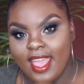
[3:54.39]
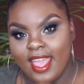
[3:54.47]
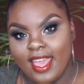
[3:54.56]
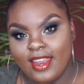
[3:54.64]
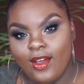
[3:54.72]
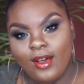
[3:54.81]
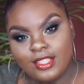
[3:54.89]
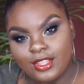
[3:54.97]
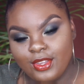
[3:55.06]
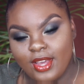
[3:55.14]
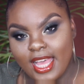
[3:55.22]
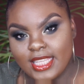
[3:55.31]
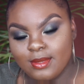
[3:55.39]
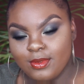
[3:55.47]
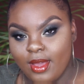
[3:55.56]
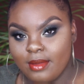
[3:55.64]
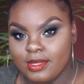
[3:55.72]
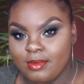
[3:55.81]
And also, you guys,
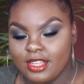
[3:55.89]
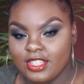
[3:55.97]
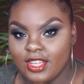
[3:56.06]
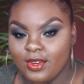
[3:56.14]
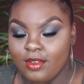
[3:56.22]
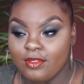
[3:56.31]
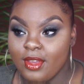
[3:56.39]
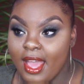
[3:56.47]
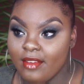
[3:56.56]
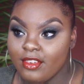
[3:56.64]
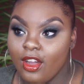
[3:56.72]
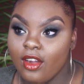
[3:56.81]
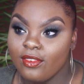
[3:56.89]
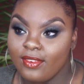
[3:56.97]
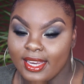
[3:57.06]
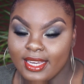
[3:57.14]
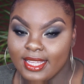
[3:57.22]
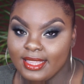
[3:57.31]
subscribe to my channel if you haven't
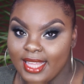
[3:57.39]
already.